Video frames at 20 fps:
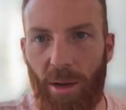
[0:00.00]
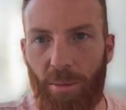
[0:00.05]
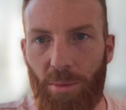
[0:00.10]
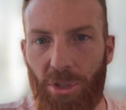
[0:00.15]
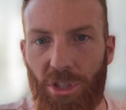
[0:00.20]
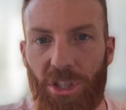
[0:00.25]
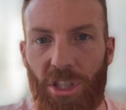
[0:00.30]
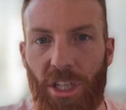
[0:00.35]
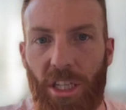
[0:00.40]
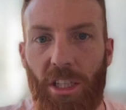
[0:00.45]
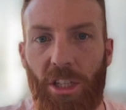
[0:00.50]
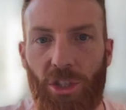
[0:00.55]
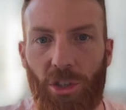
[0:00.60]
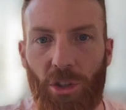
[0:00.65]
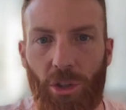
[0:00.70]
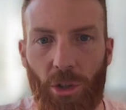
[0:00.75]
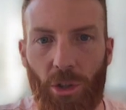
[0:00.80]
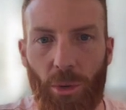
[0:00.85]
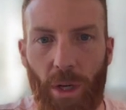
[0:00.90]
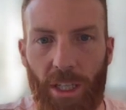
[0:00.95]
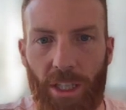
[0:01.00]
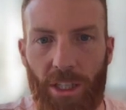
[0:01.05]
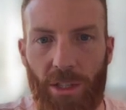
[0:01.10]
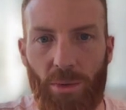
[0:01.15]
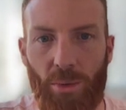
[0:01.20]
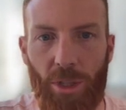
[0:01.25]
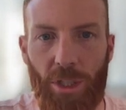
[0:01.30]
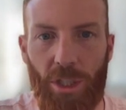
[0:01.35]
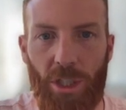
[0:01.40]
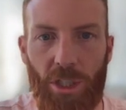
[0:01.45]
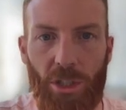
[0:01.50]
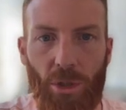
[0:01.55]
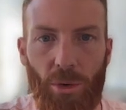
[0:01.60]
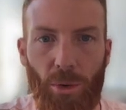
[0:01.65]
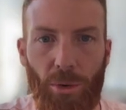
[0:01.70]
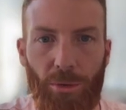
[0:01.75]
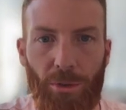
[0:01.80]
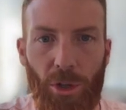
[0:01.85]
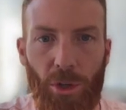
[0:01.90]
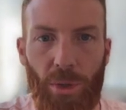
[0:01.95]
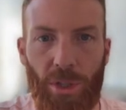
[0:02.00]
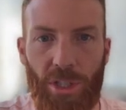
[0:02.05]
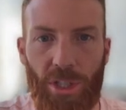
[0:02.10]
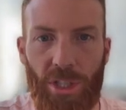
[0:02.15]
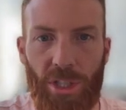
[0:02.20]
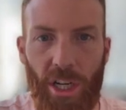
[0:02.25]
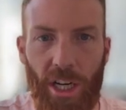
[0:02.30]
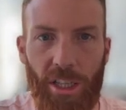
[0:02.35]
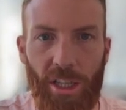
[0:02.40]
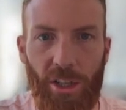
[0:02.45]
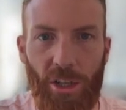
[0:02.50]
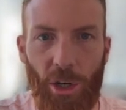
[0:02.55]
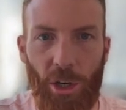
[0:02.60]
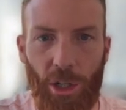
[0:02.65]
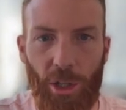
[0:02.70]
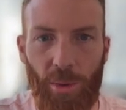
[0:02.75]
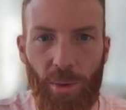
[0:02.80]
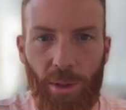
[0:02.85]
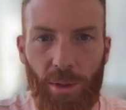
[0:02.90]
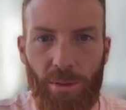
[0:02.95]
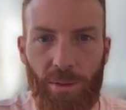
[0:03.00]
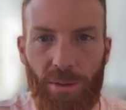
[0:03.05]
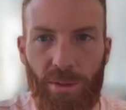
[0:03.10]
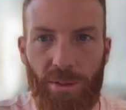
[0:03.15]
signature request, which is to review and sign the document.